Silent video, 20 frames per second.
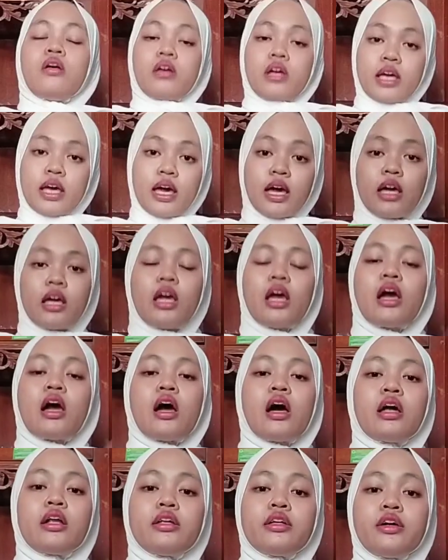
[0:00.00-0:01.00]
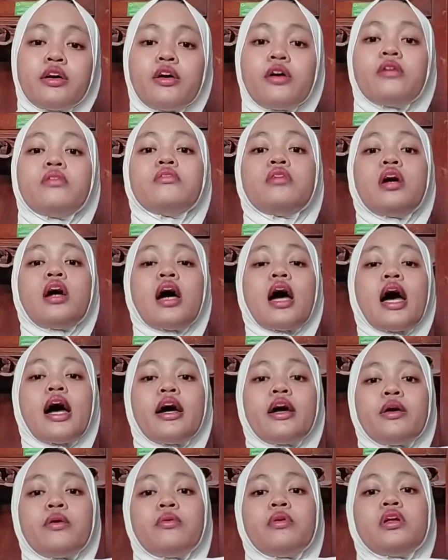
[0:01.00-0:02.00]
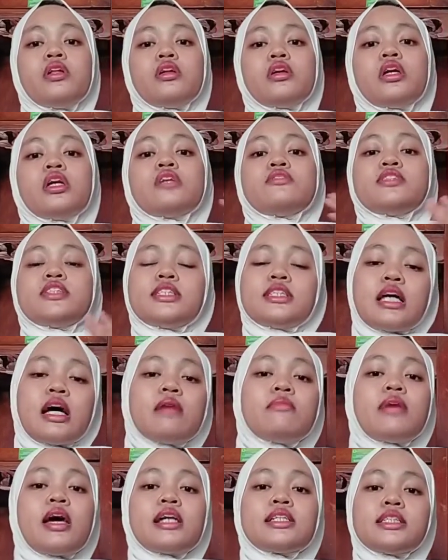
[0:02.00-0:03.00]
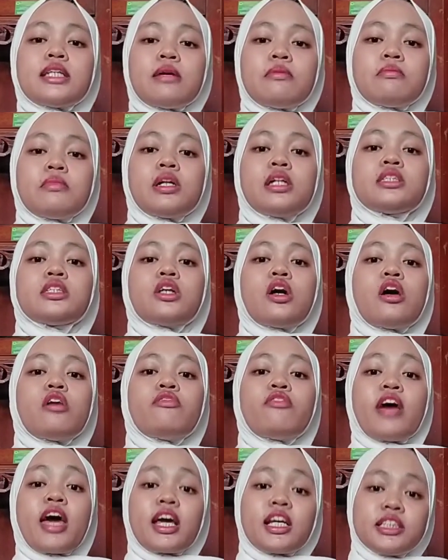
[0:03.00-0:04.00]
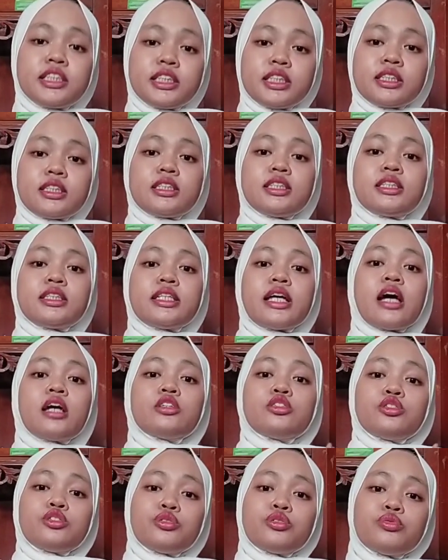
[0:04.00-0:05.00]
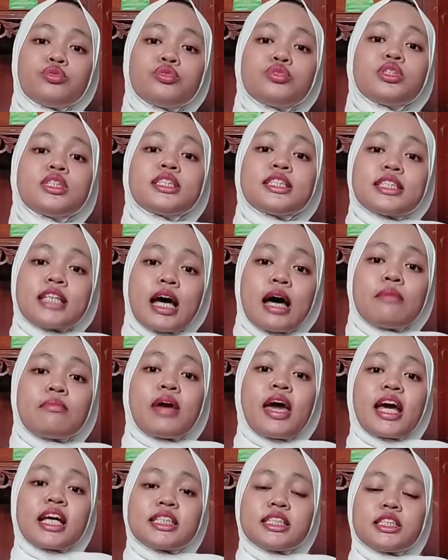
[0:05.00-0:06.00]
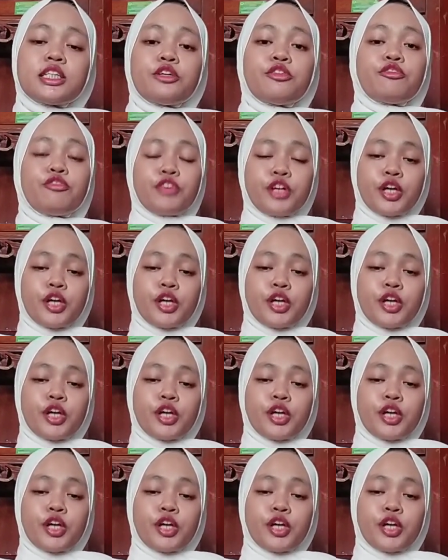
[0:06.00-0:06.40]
Okay, now I will give some examples of actions that to some extent